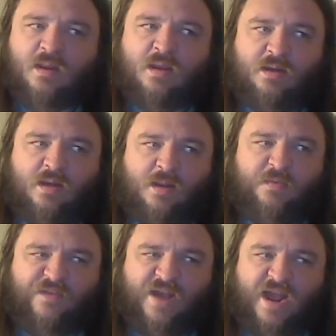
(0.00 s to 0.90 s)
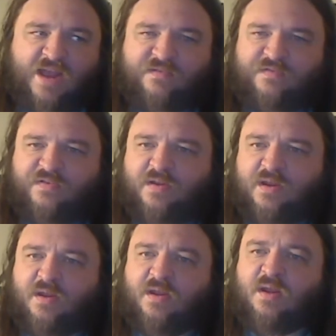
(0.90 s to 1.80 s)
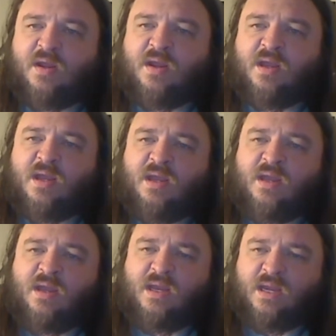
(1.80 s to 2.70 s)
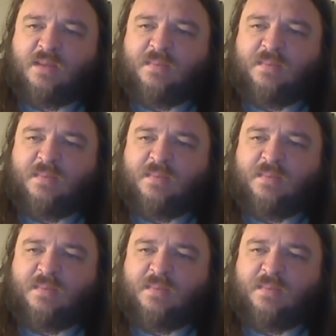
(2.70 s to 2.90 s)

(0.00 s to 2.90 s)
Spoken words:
Number 5. He could be an